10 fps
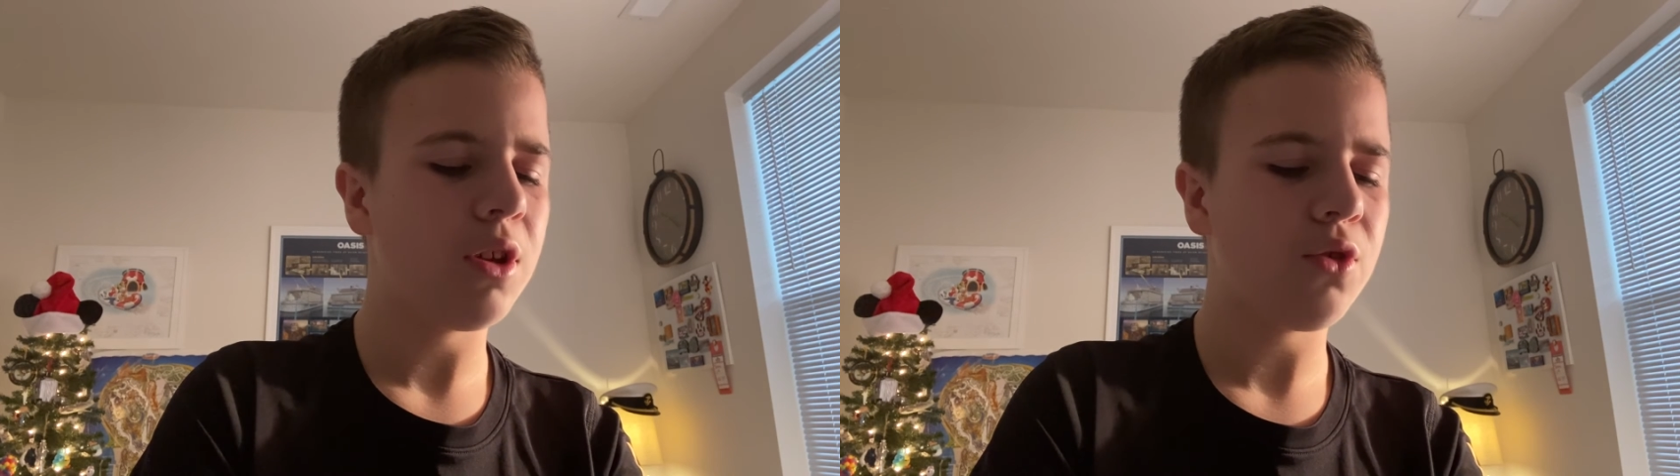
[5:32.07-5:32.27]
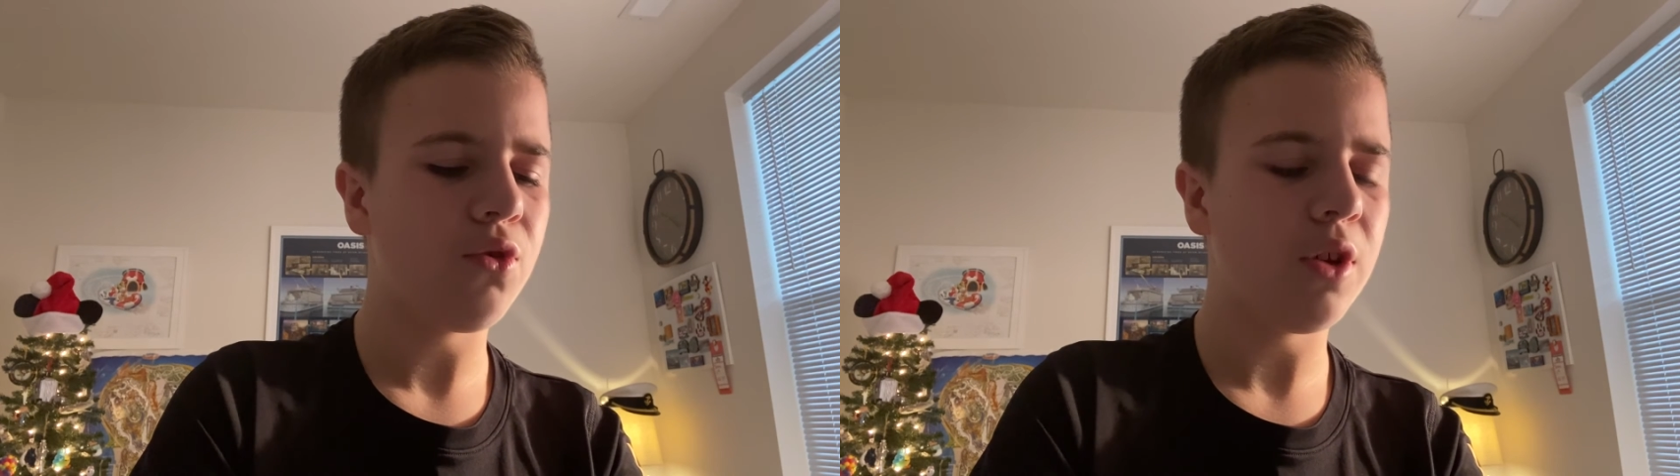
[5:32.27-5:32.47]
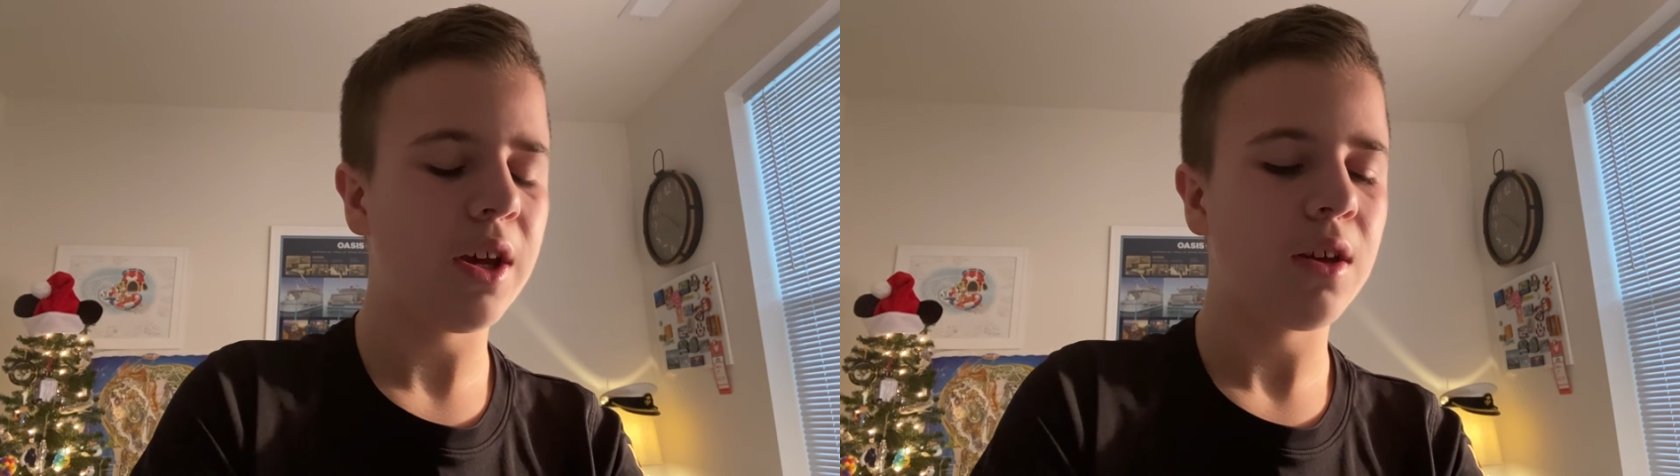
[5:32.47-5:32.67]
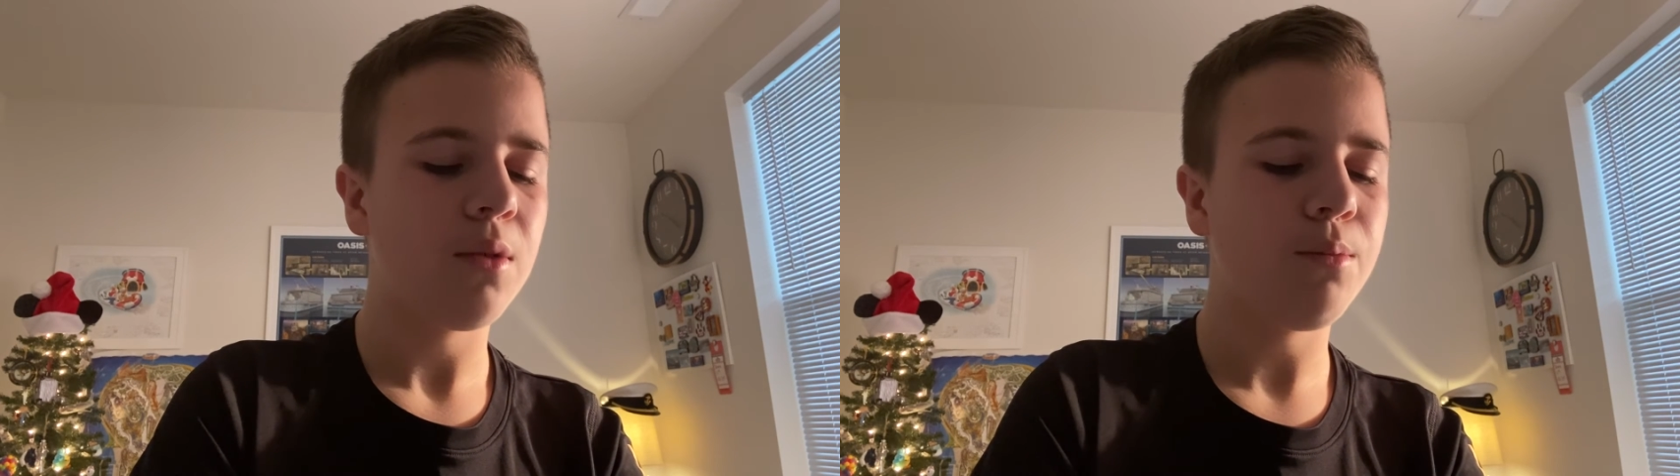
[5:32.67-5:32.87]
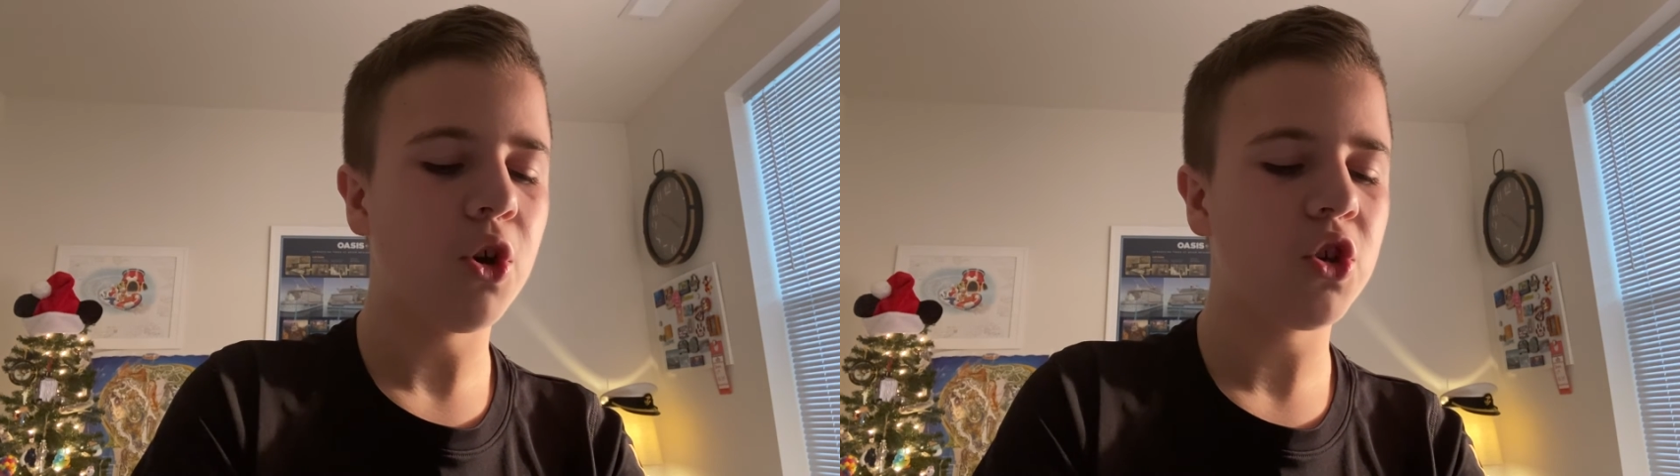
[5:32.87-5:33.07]
including
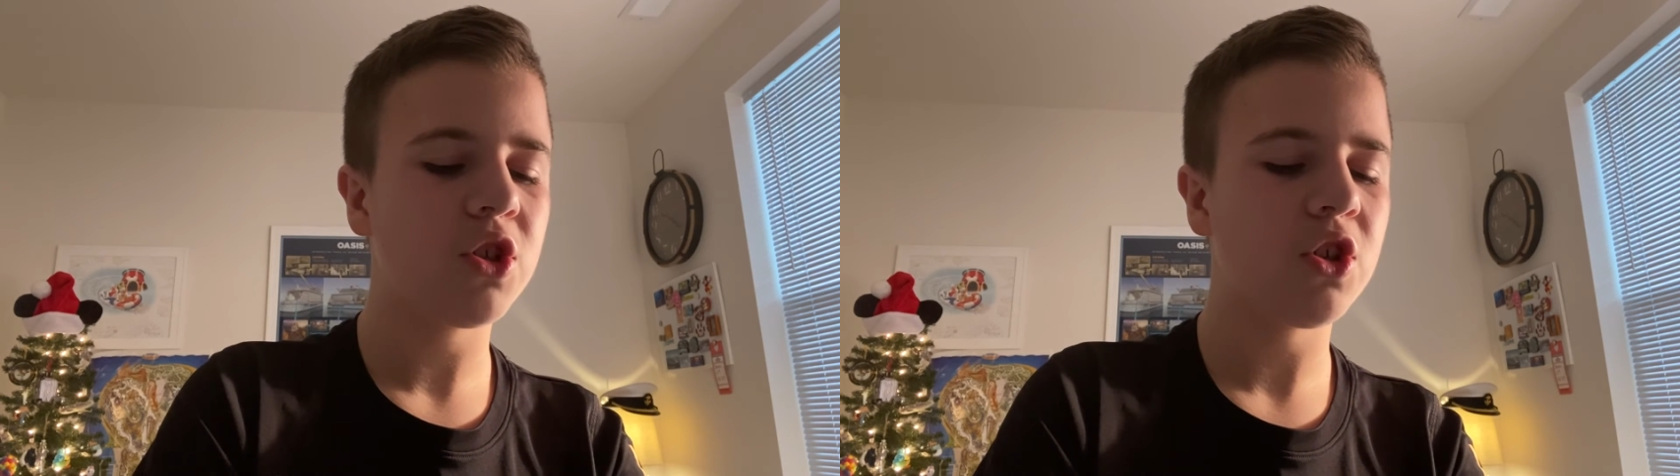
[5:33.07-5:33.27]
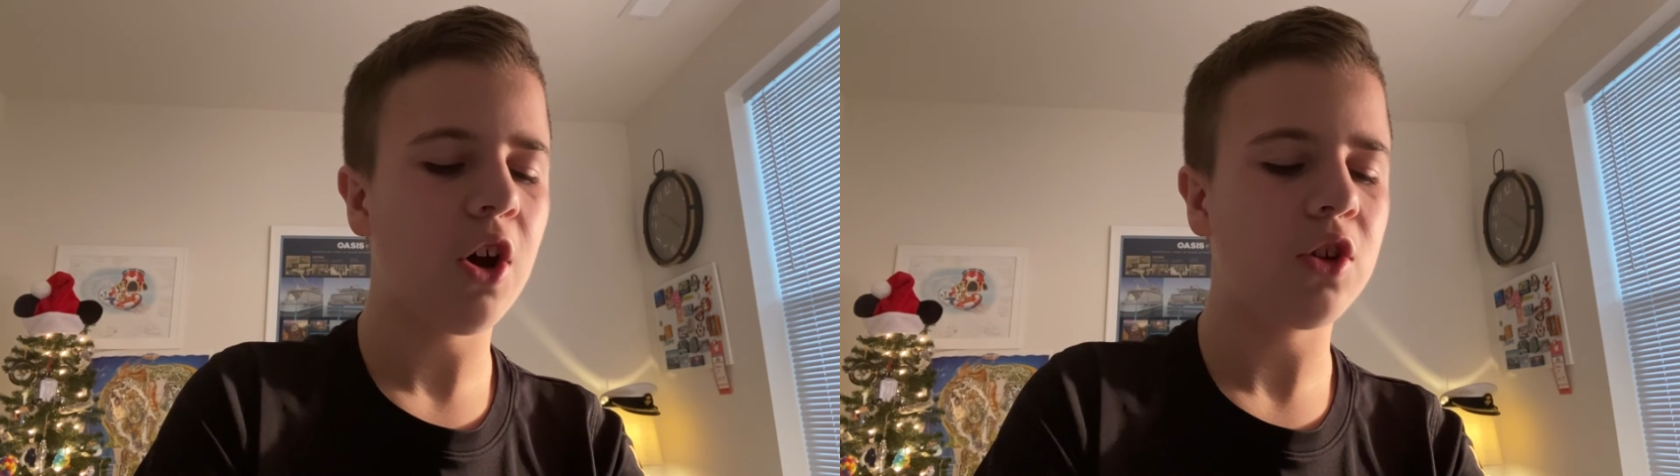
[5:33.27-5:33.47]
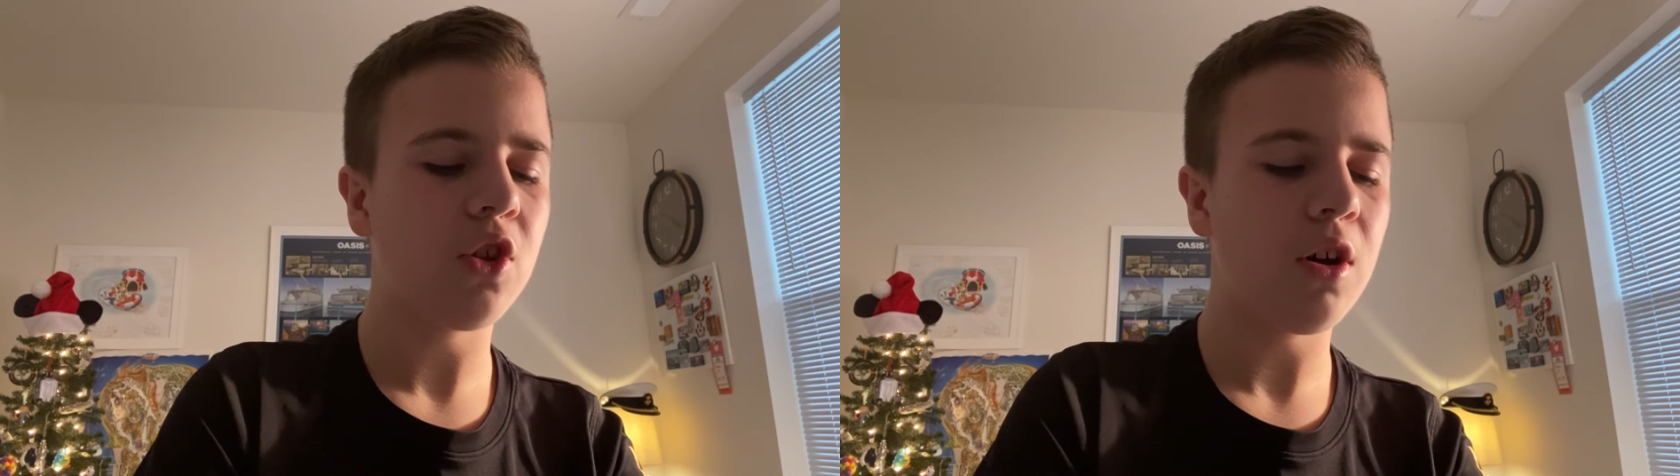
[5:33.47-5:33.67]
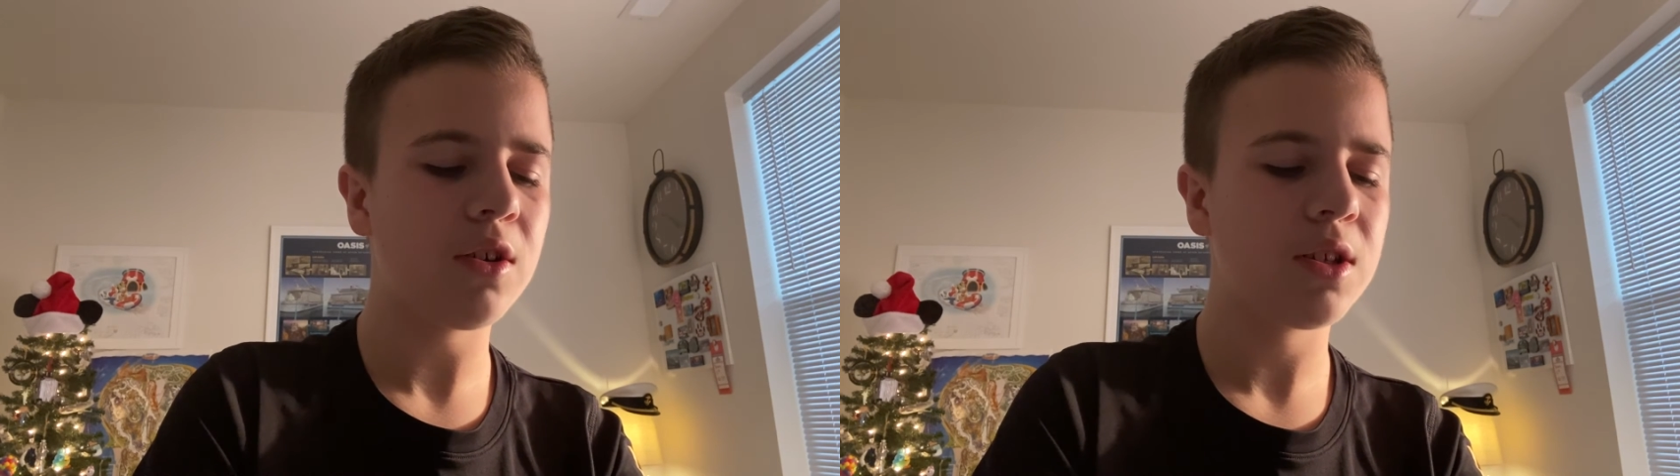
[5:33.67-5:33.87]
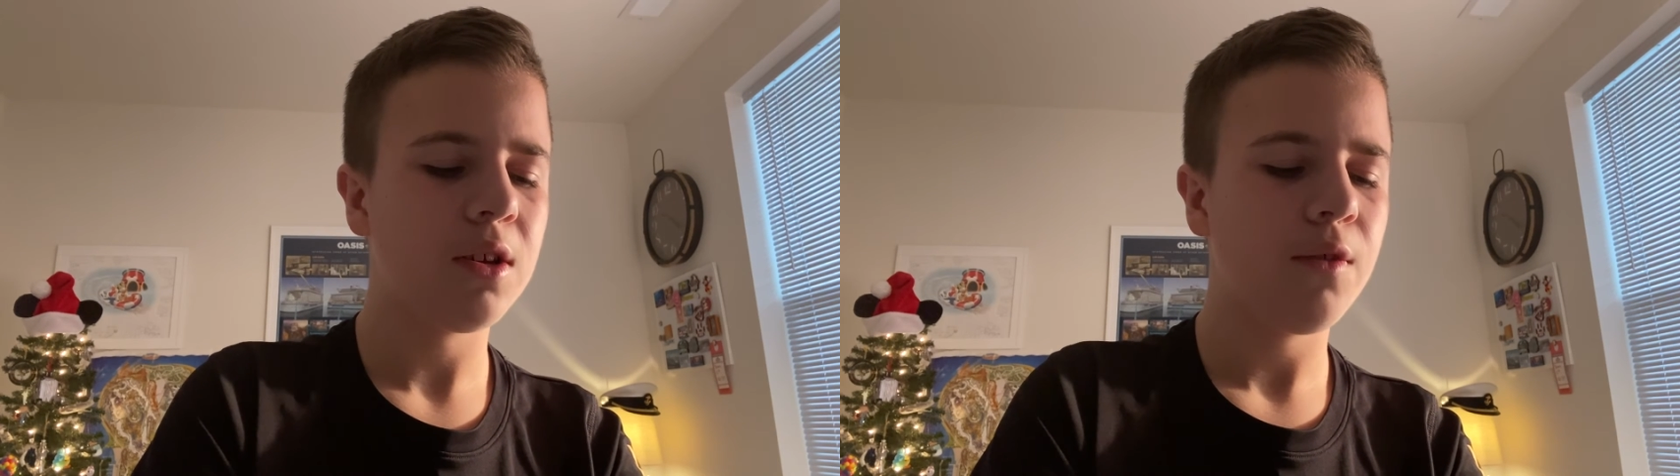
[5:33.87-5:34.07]
burgers and hot
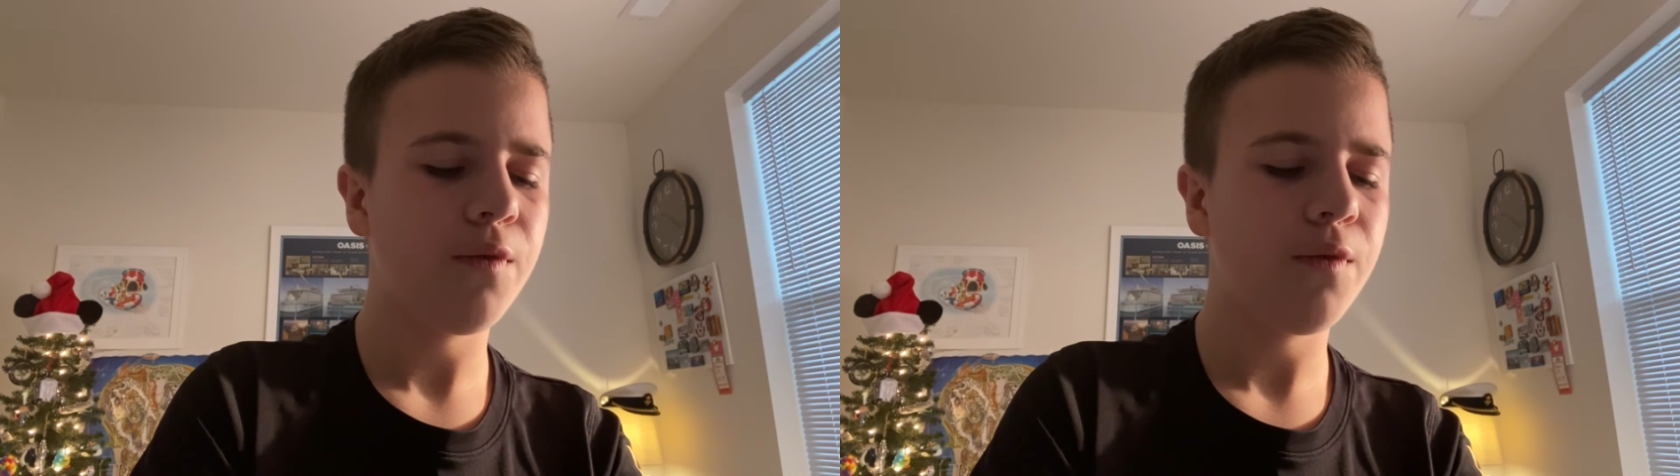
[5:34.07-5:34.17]
dogs,